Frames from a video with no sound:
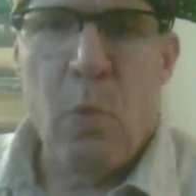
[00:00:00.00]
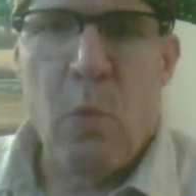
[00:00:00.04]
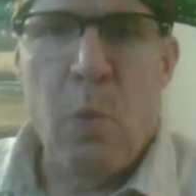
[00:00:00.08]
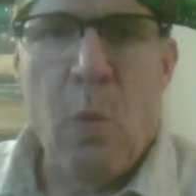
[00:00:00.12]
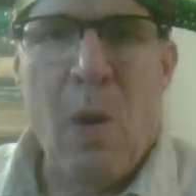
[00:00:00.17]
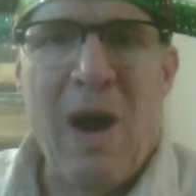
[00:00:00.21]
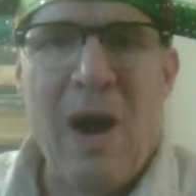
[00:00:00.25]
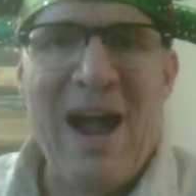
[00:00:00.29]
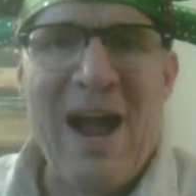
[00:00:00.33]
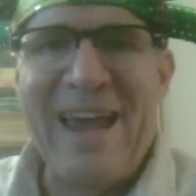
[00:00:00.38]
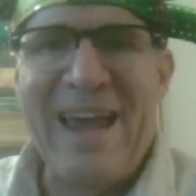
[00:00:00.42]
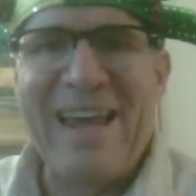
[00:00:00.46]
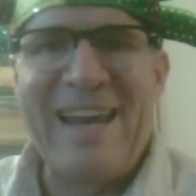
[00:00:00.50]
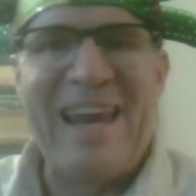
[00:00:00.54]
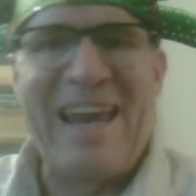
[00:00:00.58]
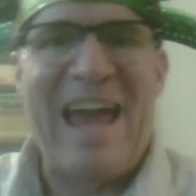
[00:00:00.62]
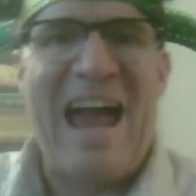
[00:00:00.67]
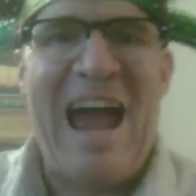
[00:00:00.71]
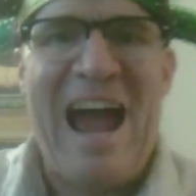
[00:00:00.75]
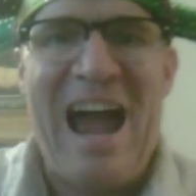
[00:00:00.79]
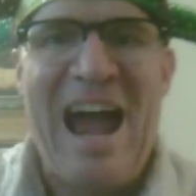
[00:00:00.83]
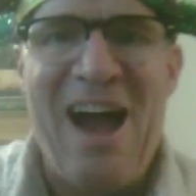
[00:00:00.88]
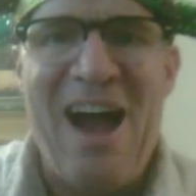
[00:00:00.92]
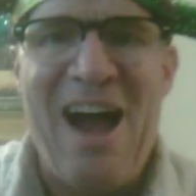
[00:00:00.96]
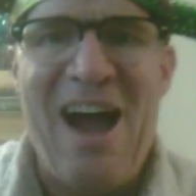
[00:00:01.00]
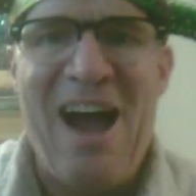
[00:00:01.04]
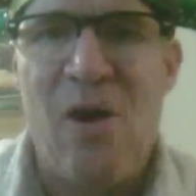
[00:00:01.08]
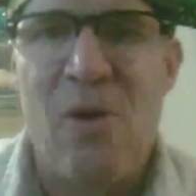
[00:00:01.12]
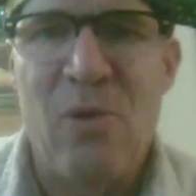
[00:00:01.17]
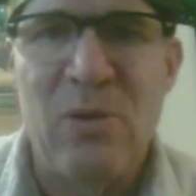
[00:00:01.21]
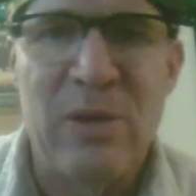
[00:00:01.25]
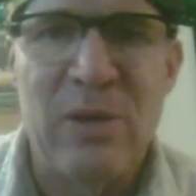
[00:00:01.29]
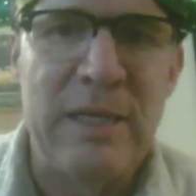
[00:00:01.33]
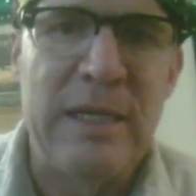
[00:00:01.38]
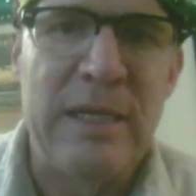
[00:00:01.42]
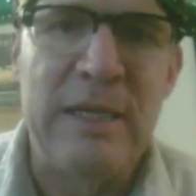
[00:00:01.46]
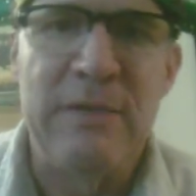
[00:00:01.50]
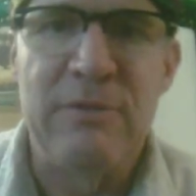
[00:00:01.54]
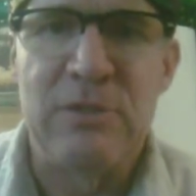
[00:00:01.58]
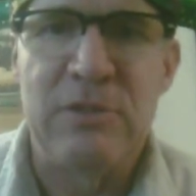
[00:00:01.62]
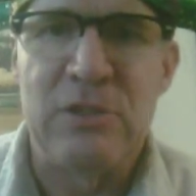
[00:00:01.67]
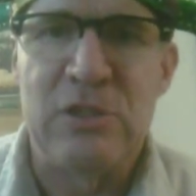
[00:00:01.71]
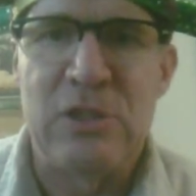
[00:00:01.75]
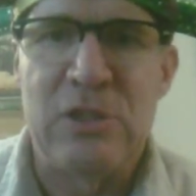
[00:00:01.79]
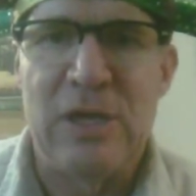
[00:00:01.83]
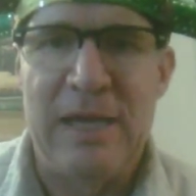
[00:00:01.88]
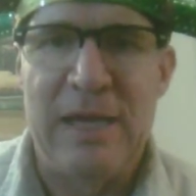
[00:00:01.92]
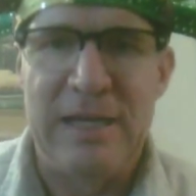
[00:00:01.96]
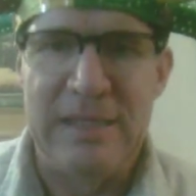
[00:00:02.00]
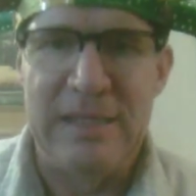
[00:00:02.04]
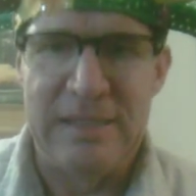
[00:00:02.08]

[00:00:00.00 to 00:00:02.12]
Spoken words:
why and how leaves change